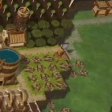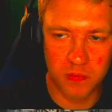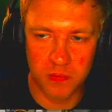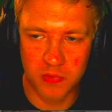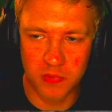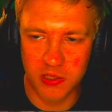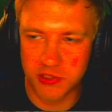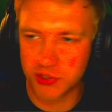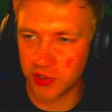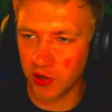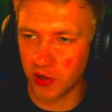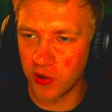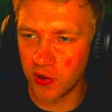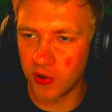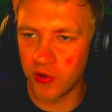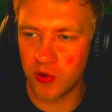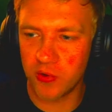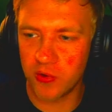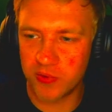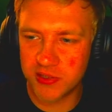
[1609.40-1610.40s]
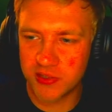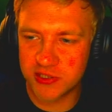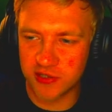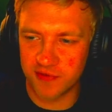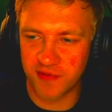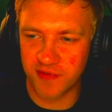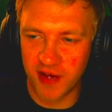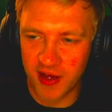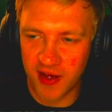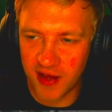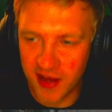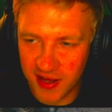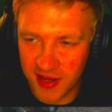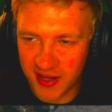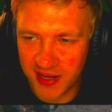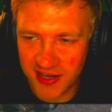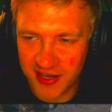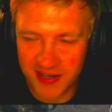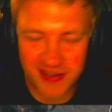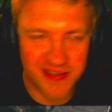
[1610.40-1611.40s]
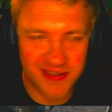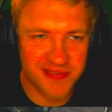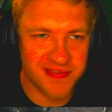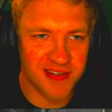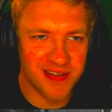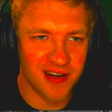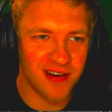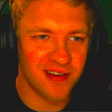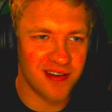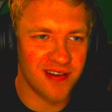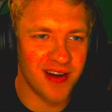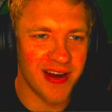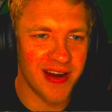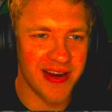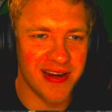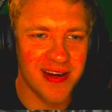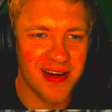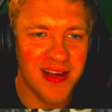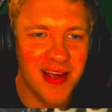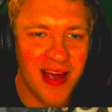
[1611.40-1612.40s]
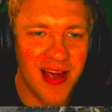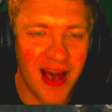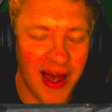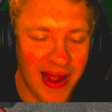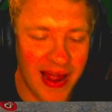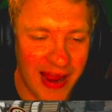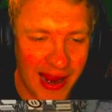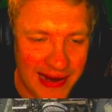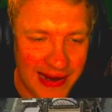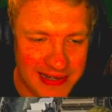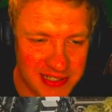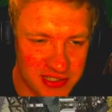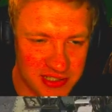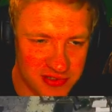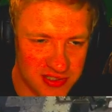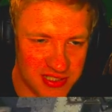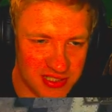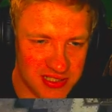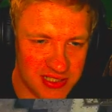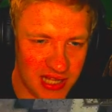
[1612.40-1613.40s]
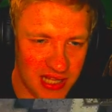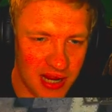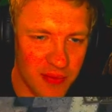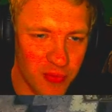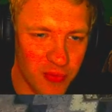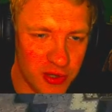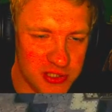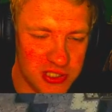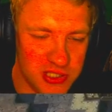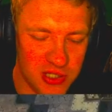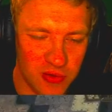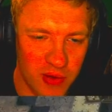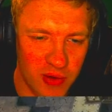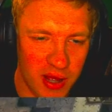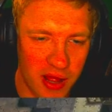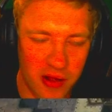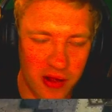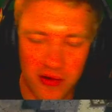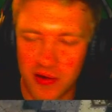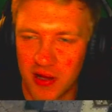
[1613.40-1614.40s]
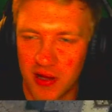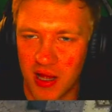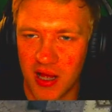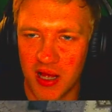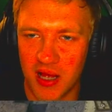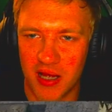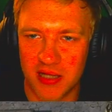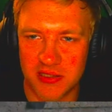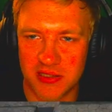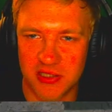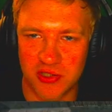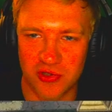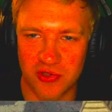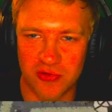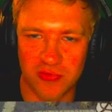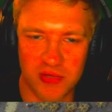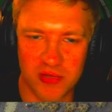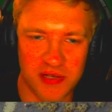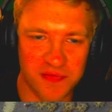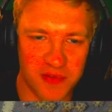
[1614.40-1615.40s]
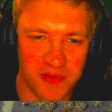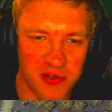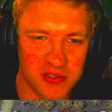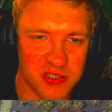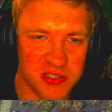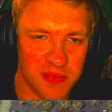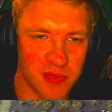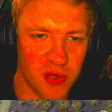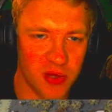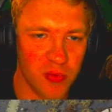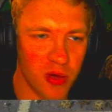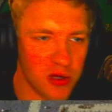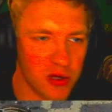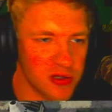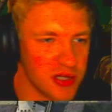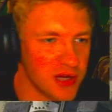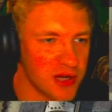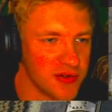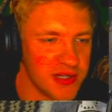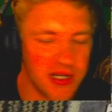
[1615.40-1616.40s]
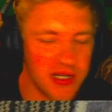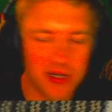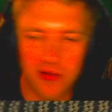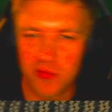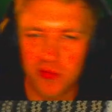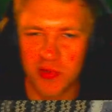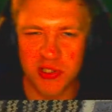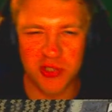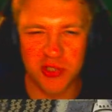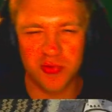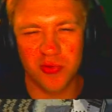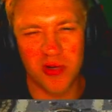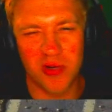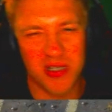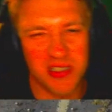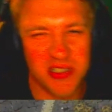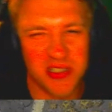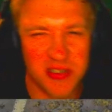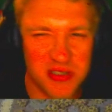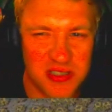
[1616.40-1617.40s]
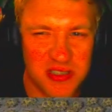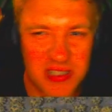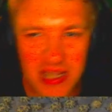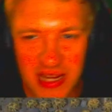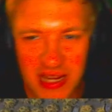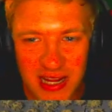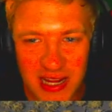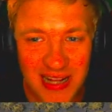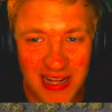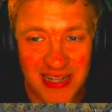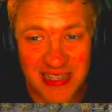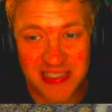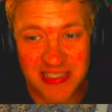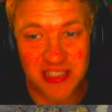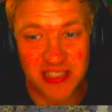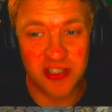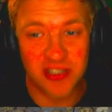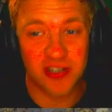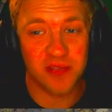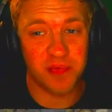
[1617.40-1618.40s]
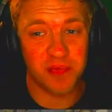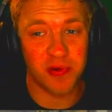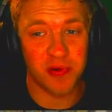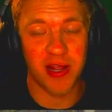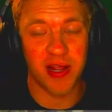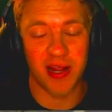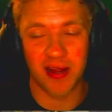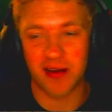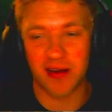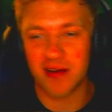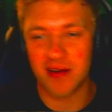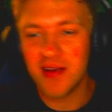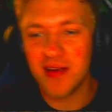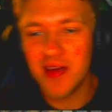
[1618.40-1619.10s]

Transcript: Let's go! We survived! Alright. I had to use this dam once in a while to refill some of the water down here, which was... It's a good plan.